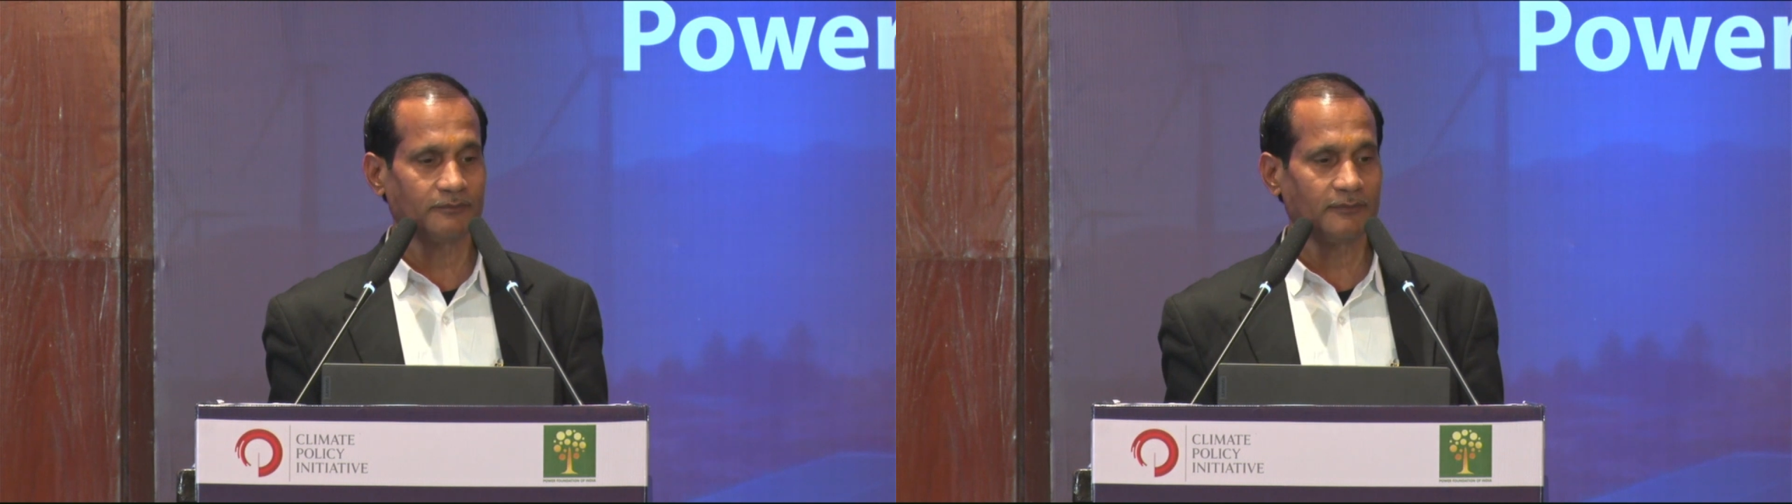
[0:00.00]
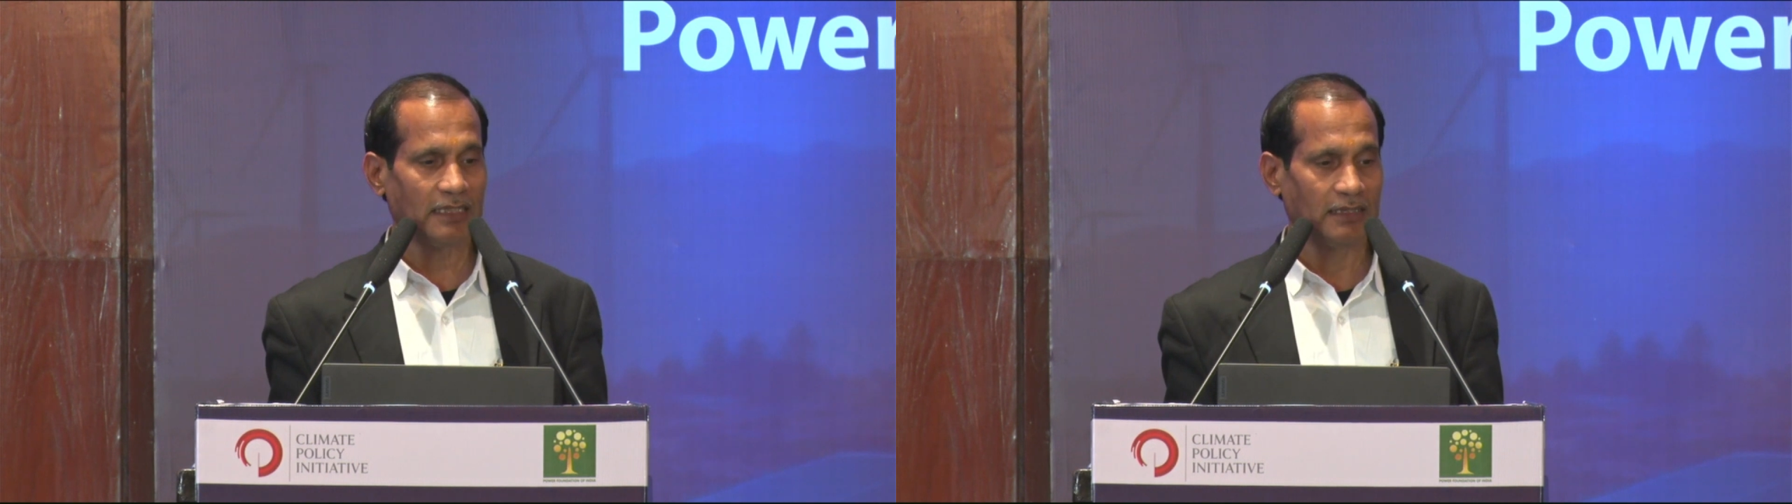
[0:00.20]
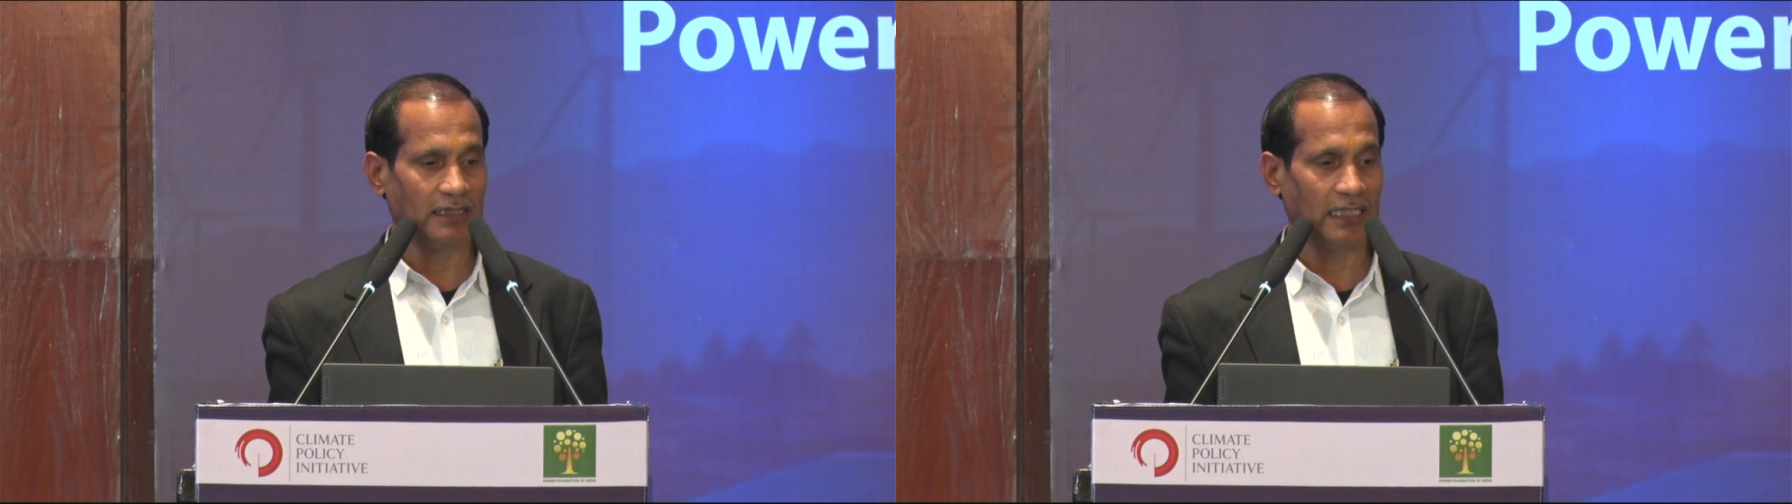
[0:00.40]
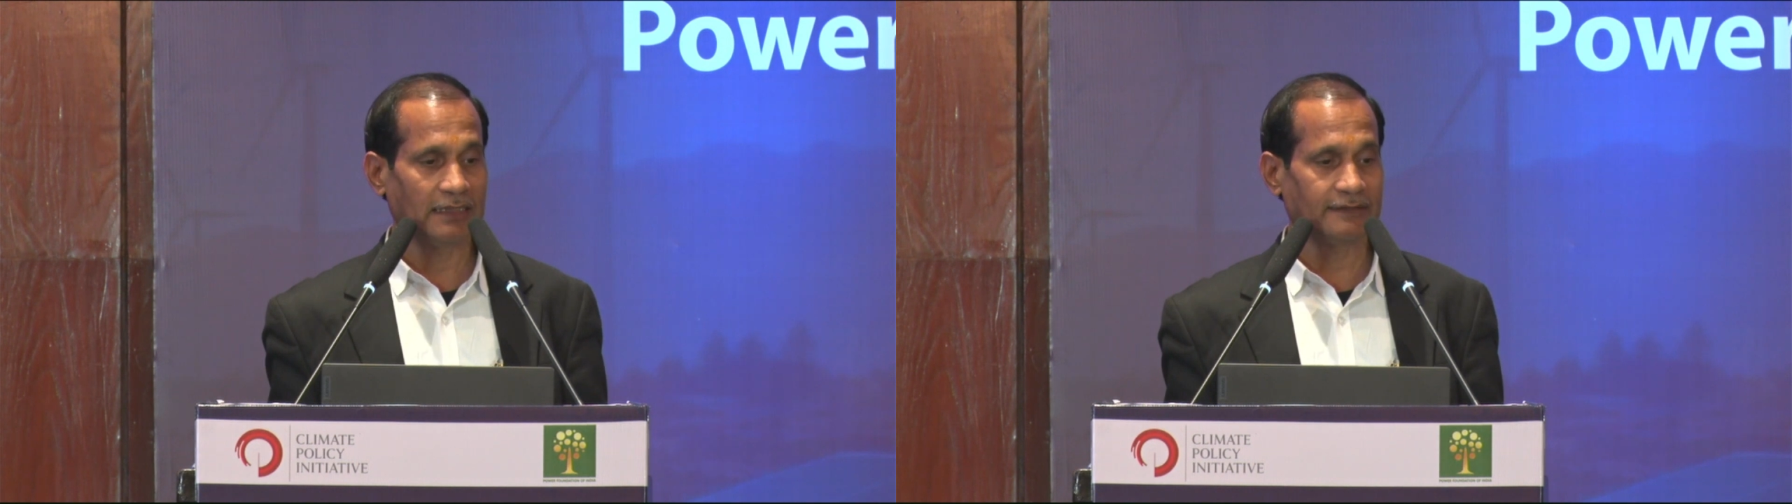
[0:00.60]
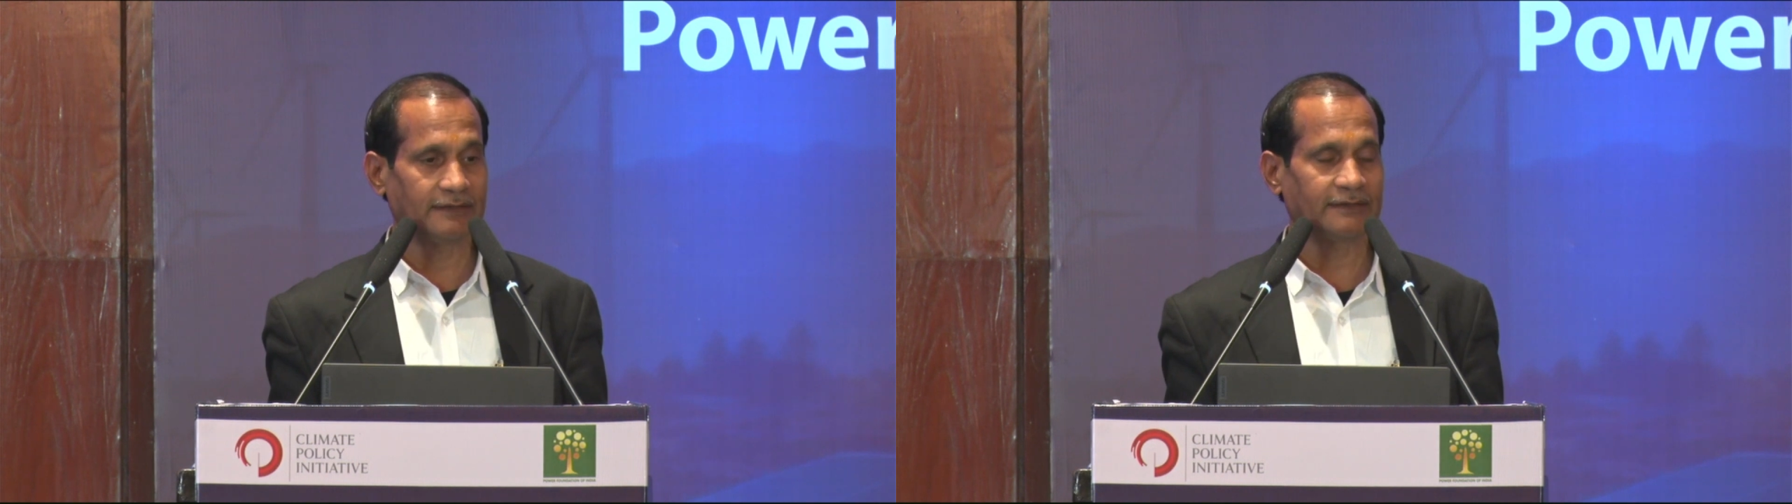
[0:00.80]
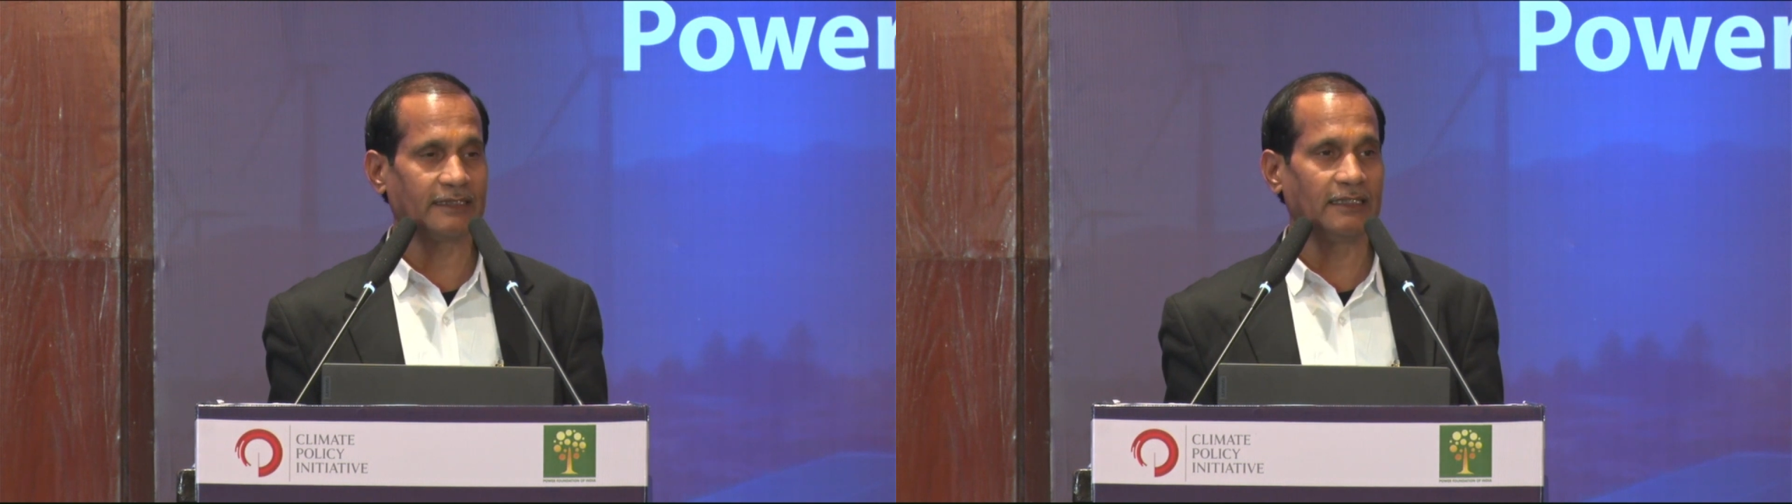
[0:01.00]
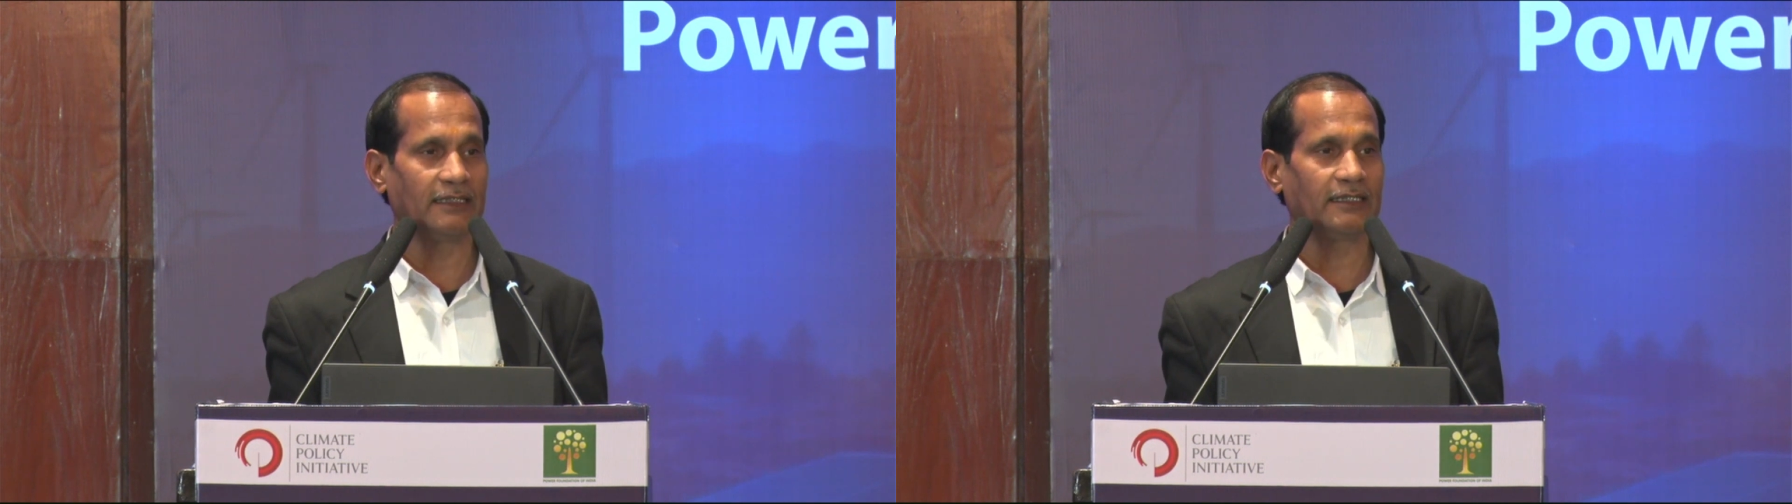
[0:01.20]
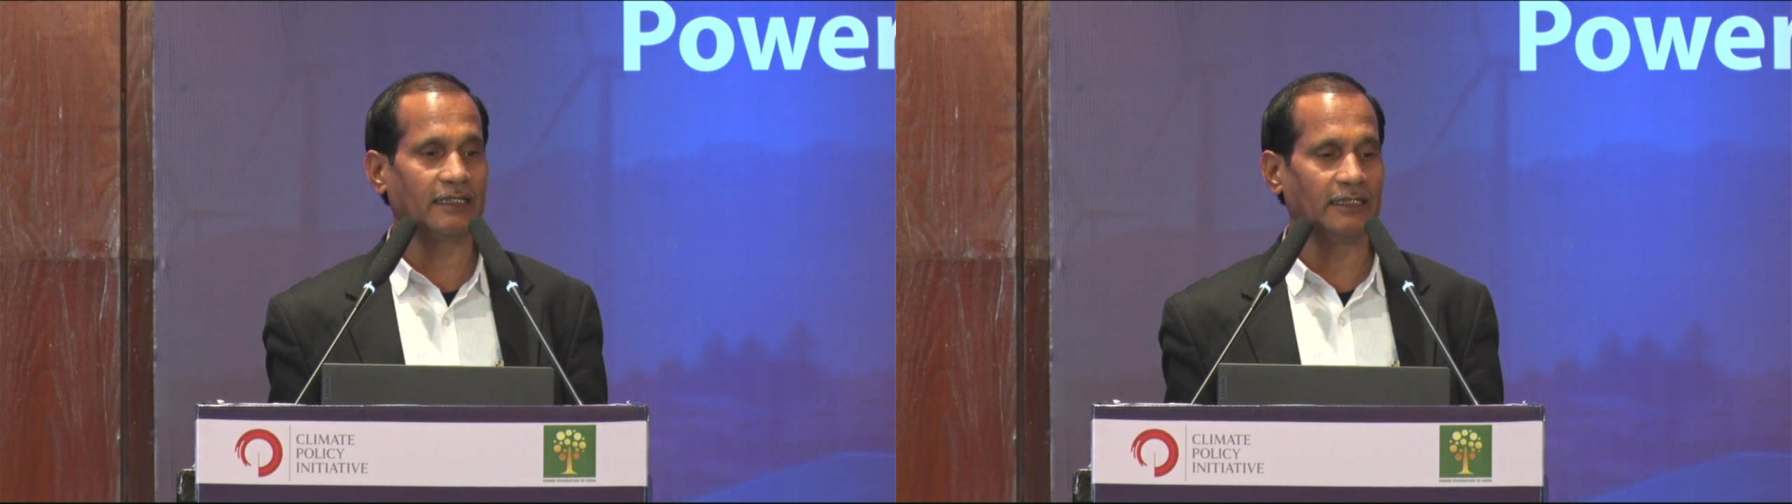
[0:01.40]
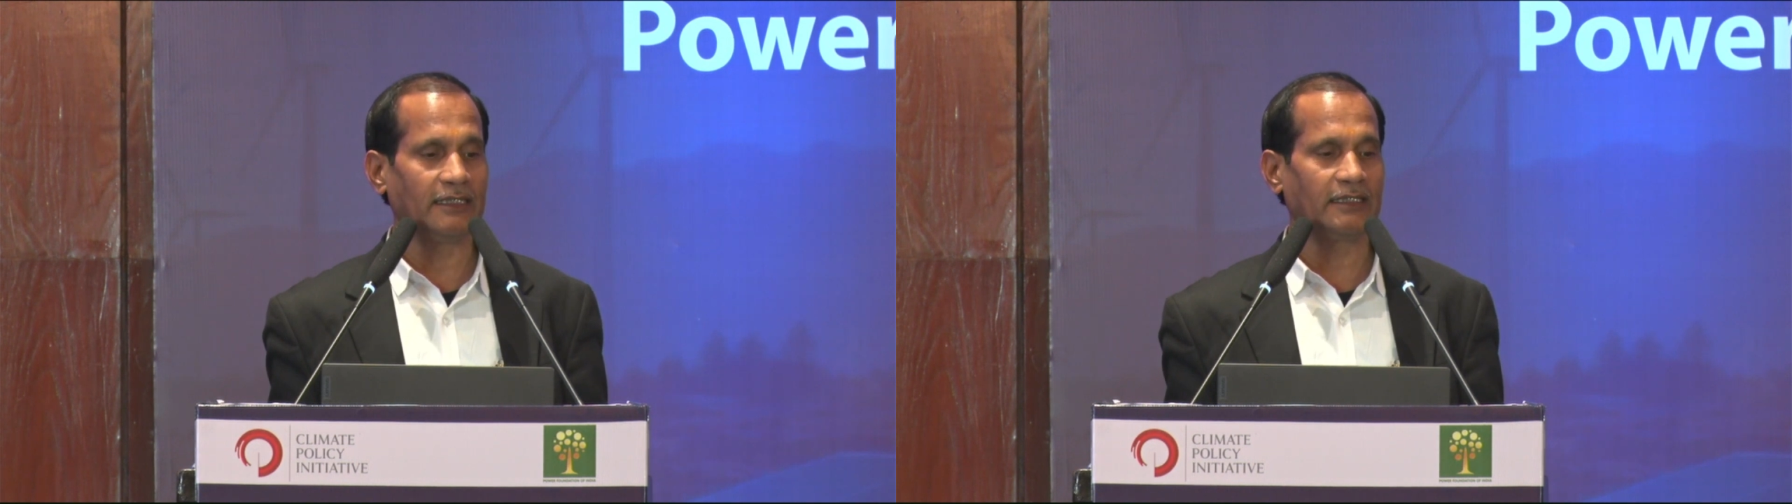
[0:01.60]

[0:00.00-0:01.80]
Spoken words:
Large scale training